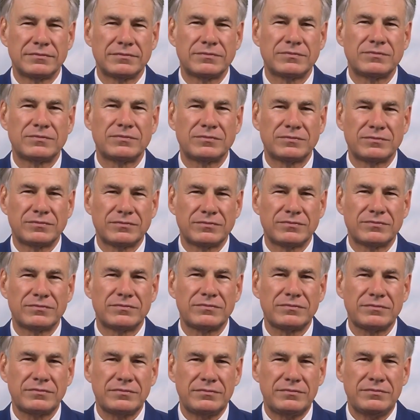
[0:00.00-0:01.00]

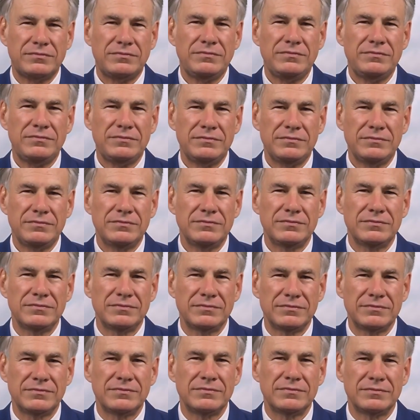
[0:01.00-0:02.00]

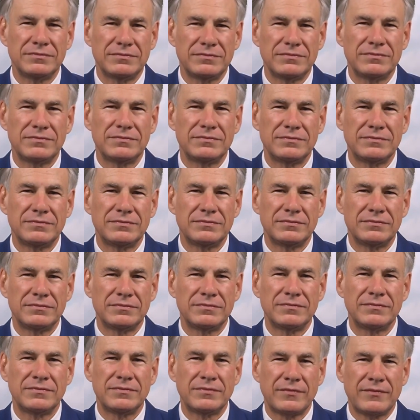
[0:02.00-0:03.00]

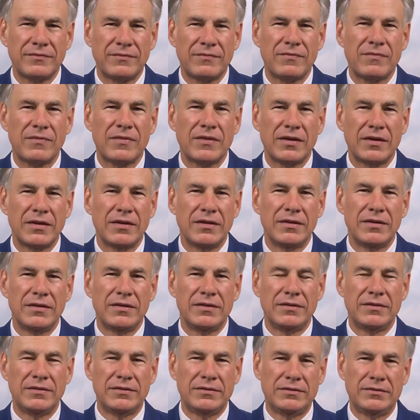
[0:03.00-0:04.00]

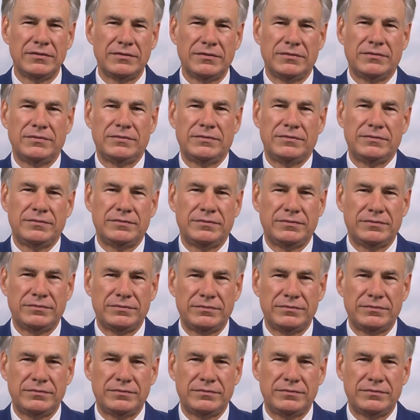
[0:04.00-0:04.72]
(not speaking)